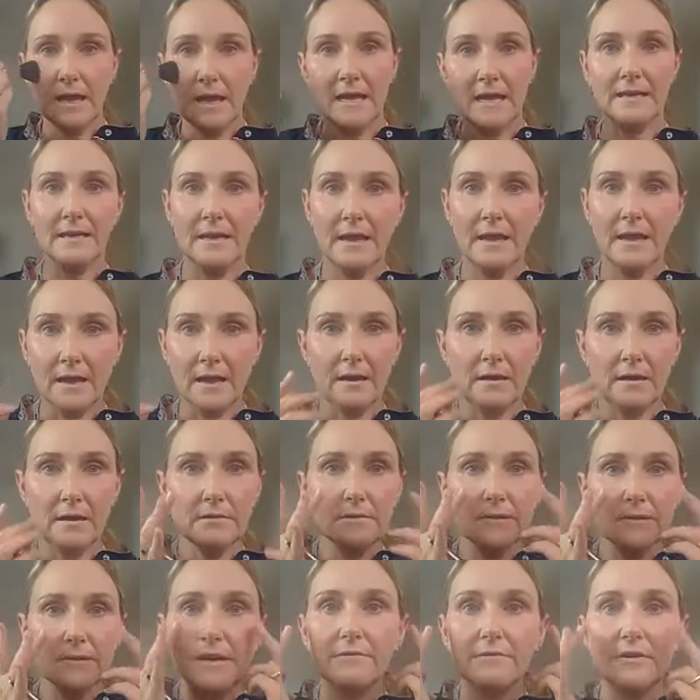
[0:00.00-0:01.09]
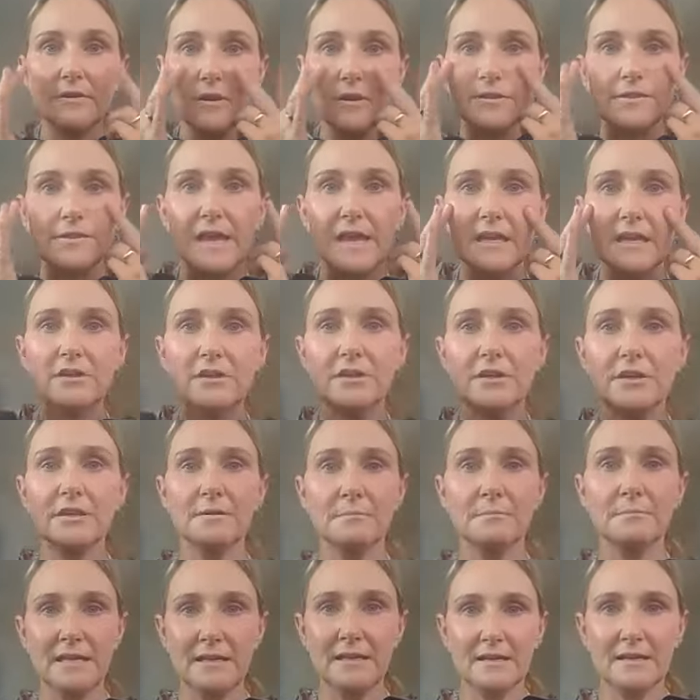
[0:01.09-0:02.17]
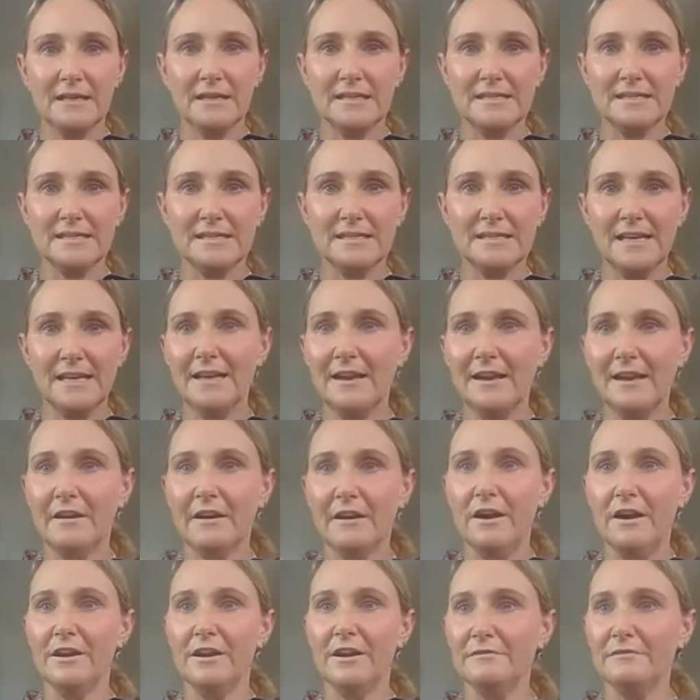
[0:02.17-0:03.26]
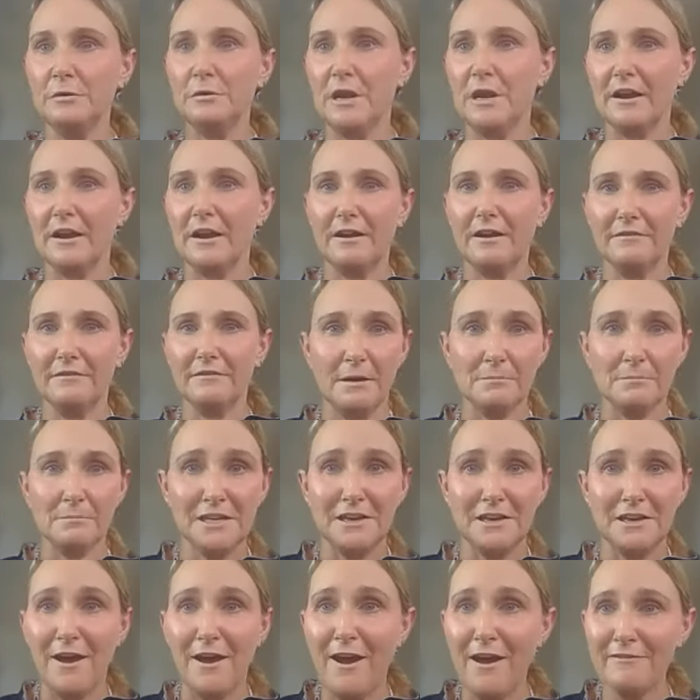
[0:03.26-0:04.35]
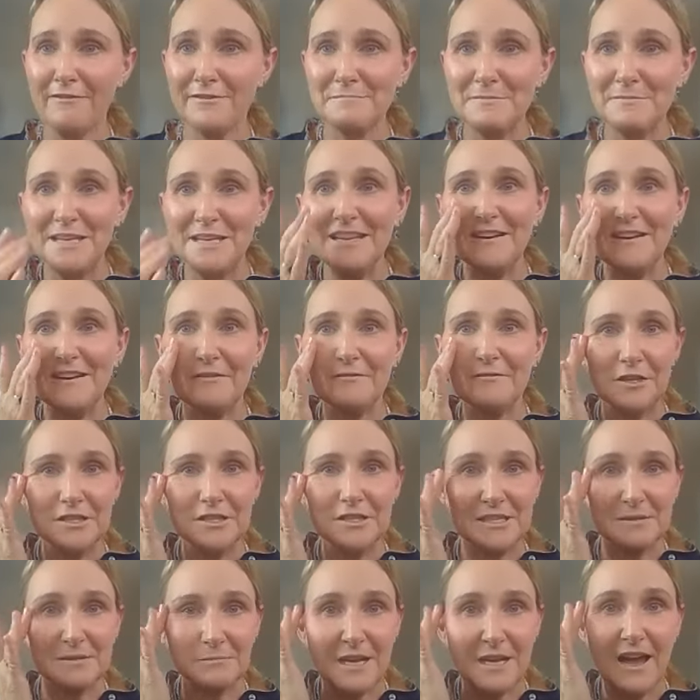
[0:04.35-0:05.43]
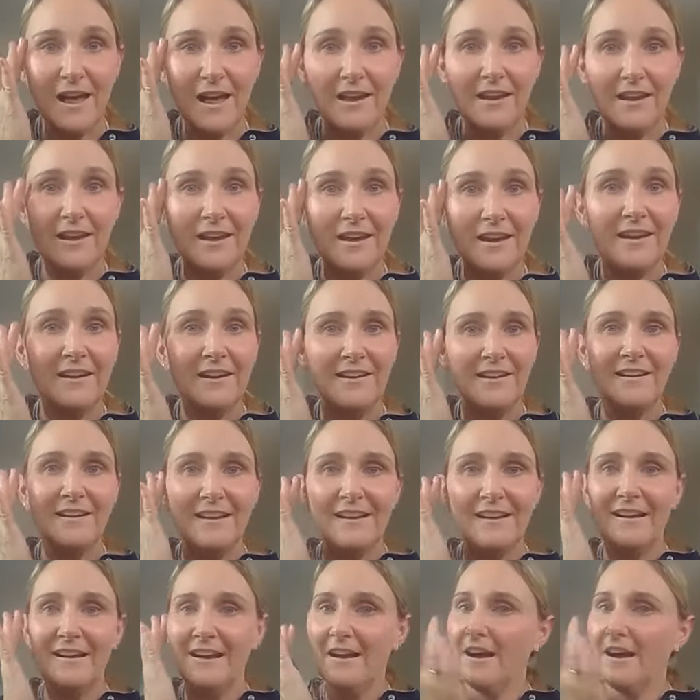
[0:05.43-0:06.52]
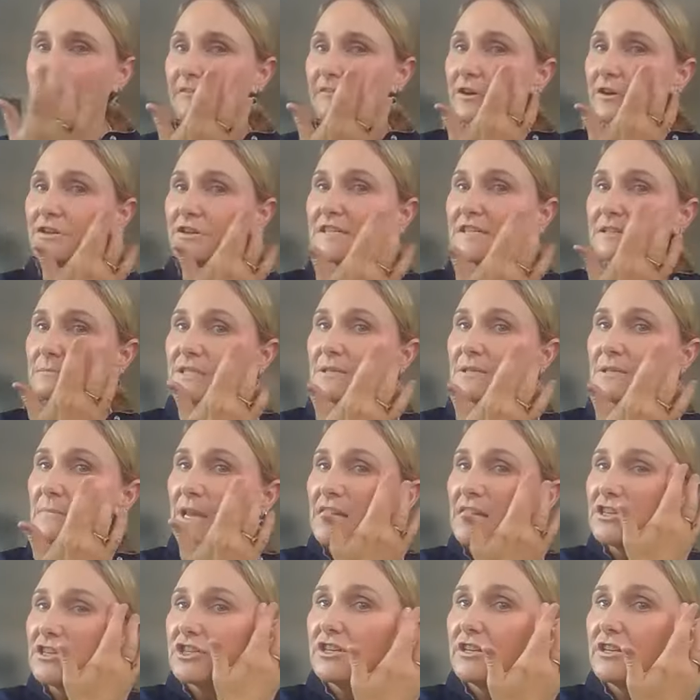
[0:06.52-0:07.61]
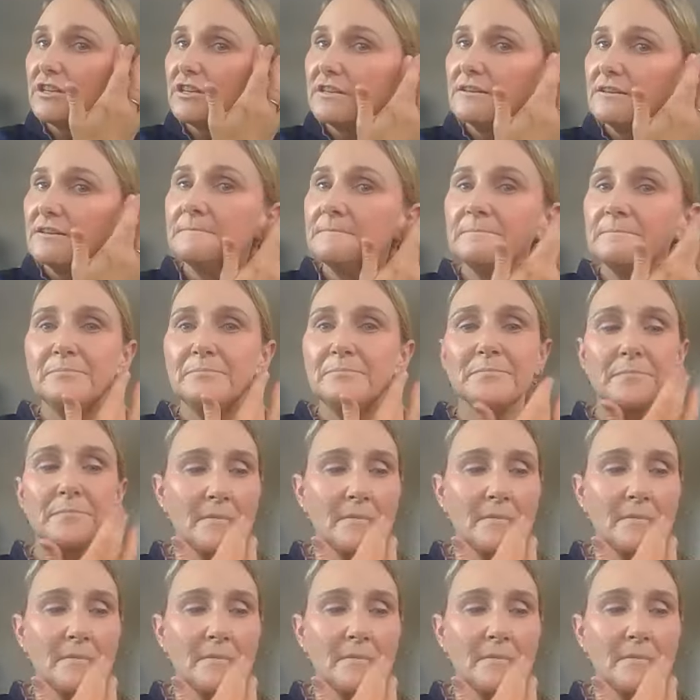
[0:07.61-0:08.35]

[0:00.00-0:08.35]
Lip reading: And now that I've got that, you can immediately see I kind of look like I've come to life a bit. I've got some color, I've got some dimension.